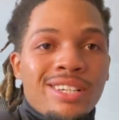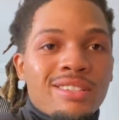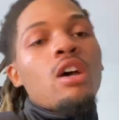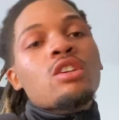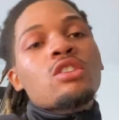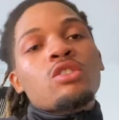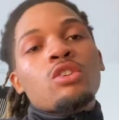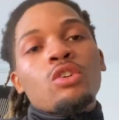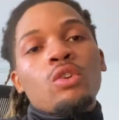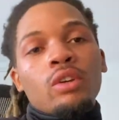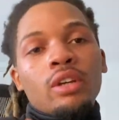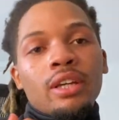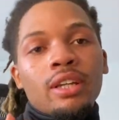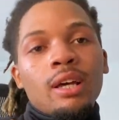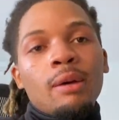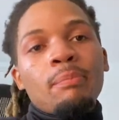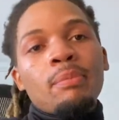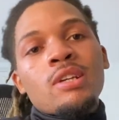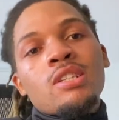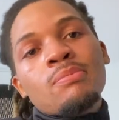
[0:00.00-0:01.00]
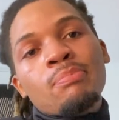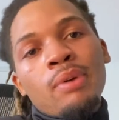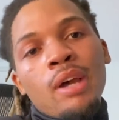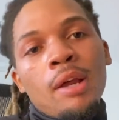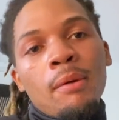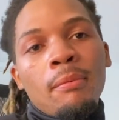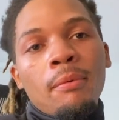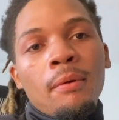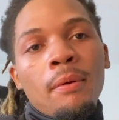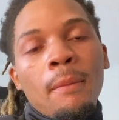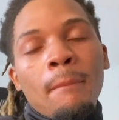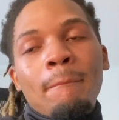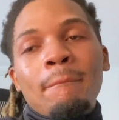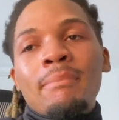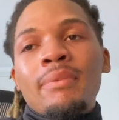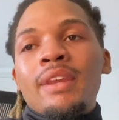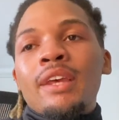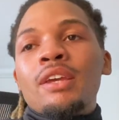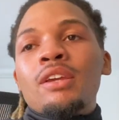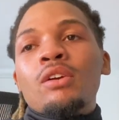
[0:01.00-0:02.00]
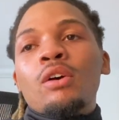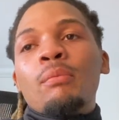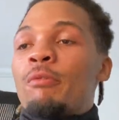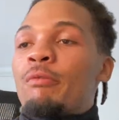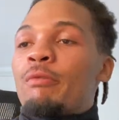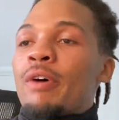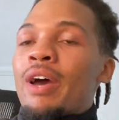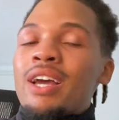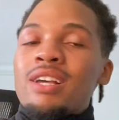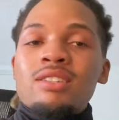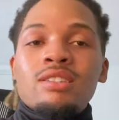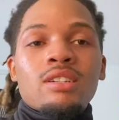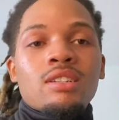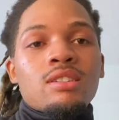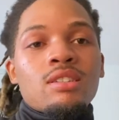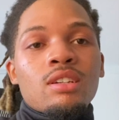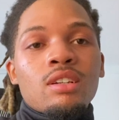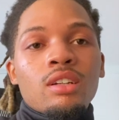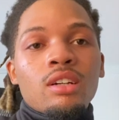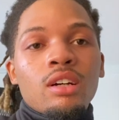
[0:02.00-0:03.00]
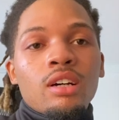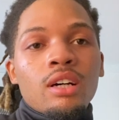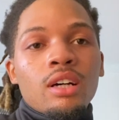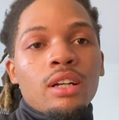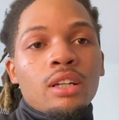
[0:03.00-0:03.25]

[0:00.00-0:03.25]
So you're going to get that piece of paper, and you're gonna fax it to